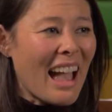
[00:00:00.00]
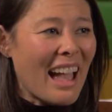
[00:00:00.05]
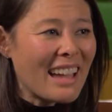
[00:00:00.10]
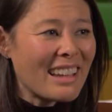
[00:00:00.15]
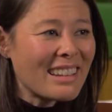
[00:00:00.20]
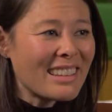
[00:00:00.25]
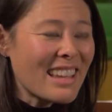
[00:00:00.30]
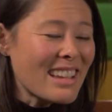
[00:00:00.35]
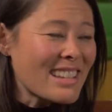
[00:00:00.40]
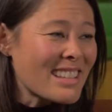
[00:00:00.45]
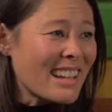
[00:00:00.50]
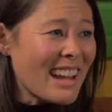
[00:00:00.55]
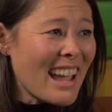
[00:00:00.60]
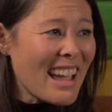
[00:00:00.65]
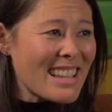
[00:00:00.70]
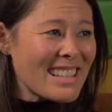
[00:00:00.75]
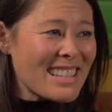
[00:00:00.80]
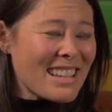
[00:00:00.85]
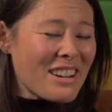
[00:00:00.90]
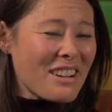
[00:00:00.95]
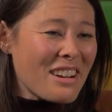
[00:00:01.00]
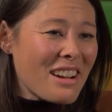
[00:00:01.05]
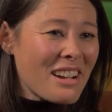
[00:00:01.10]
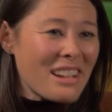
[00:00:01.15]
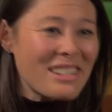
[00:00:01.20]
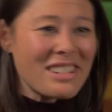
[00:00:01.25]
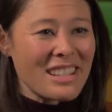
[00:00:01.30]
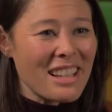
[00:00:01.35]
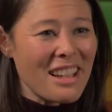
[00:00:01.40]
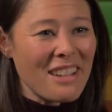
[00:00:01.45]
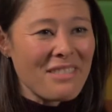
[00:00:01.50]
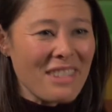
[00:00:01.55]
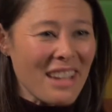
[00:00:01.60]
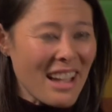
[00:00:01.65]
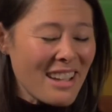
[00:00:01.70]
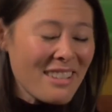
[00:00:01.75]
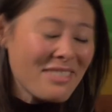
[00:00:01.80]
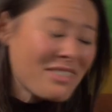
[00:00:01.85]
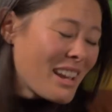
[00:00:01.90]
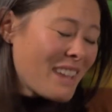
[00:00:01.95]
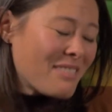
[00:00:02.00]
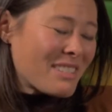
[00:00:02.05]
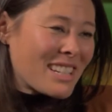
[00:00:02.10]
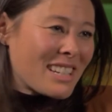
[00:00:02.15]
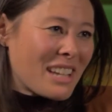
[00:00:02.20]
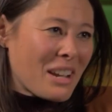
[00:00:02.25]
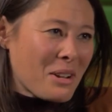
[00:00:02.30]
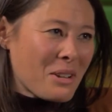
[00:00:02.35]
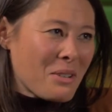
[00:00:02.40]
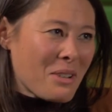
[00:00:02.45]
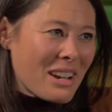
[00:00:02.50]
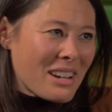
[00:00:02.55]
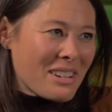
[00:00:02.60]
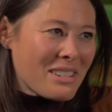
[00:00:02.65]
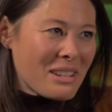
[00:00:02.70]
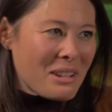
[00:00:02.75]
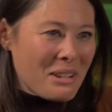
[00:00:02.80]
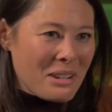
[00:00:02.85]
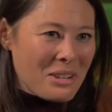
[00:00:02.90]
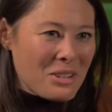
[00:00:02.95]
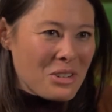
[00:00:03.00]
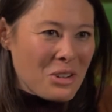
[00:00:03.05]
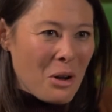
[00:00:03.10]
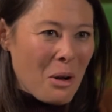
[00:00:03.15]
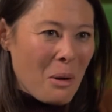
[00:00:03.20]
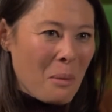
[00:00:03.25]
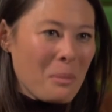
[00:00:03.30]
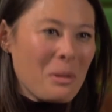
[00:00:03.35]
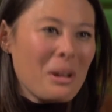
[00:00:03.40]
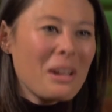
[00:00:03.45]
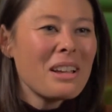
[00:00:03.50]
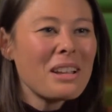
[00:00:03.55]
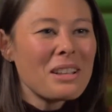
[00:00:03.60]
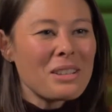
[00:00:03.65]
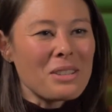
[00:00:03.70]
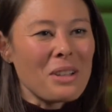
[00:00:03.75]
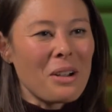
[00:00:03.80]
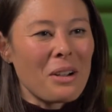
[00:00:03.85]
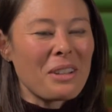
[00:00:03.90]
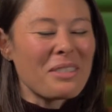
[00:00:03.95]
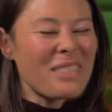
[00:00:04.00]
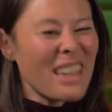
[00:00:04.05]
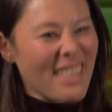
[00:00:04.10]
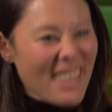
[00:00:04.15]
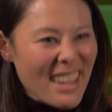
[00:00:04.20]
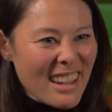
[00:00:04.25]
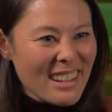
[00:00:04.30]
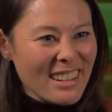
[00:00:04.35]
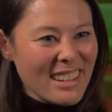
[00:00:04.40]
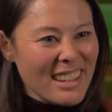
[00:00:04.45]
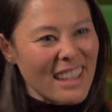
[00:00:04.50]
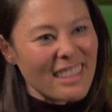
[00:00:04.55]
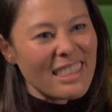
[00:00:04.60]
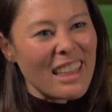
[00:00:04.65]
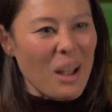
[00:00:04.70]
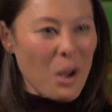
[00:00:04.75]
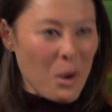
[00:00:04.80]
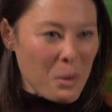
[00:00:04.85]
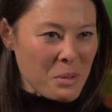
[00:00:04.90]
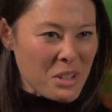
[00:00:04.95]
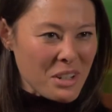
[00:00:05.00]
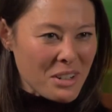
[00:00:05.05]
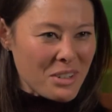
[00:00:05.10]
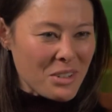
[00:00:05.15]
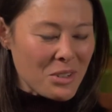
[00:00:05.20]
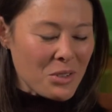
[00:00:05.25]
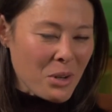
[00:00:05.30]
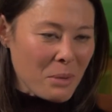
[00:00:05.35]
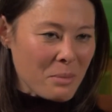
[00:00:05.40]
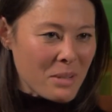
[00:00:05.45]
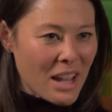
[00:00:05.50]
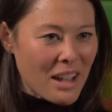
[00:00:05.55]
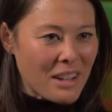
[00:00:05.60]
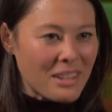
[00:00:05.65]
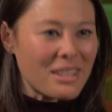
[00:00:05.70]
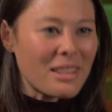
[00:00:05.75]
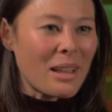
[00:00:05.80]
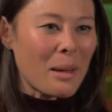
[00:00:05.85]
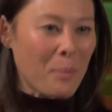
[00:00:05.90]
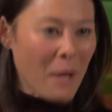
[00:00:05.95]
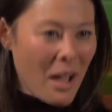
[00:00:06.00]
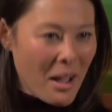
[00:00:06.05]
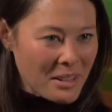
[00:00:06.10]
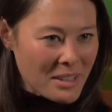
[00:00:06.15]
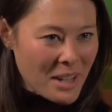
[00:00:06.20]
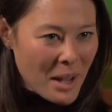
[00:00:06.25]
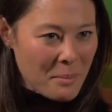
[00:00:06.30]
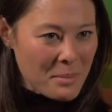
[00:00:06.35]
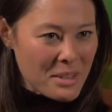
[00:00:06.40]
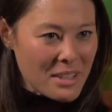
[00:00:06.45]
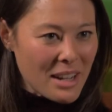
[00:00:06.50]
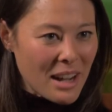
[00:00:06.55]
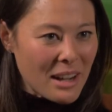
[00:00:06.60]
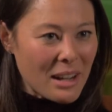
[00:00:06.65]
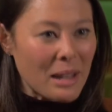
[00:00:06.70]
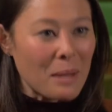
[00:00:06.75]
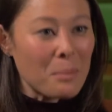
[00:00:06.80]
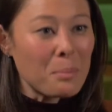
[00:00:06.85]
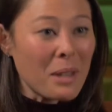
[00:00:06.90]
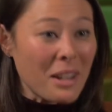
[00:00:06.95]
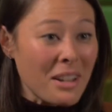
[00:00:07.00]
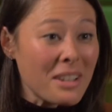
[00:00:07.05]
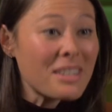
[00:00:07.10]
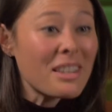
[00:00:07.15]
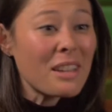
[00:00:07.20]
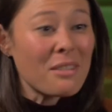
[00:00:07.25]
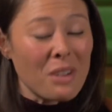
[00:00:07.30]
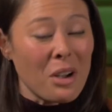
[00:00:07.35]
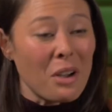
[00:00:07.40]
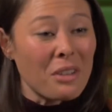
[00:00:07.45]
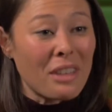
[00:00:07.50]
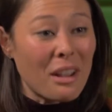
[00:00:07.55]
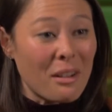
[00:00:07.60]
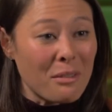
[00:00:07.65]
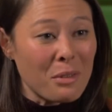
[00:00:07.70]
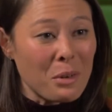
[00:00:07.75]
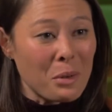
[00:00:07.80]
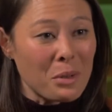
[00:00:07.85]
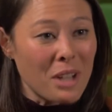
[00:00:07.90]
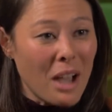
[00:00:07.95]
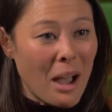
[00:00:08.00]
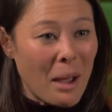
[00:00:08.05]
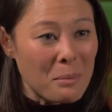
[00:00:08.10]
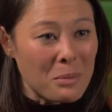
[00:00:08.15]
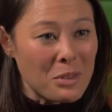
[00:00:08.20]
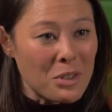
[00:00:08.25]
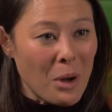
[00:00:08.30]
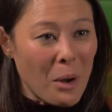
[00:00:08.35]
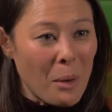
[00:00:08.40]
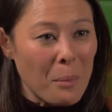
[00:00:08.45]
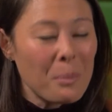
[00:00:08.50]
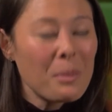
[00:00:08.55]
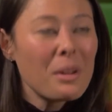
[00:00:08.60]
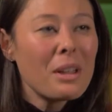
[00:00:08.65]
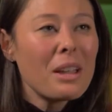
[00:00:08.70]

and they said, "Hey Sarah, I have to tell you I actually got a job." So they then get that option to drop down to that part-time study because they've got that full-time job.